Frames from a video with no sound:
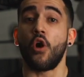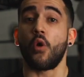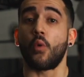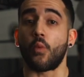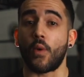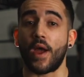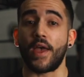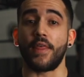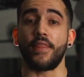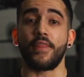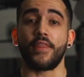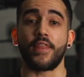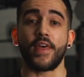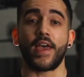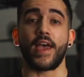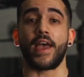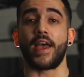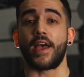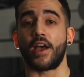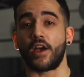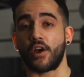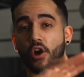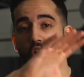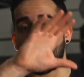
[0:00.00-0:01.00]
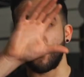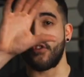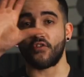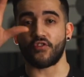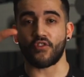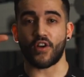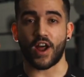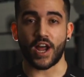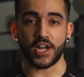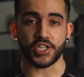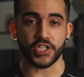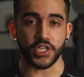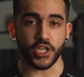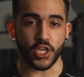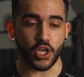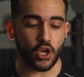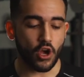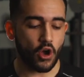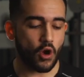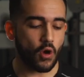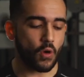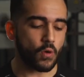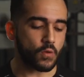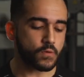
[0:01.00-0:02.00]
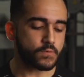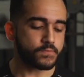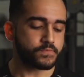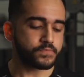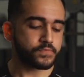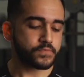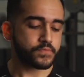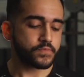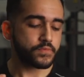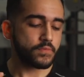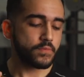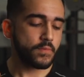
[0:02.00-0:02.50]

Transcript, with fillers: when their overarching goal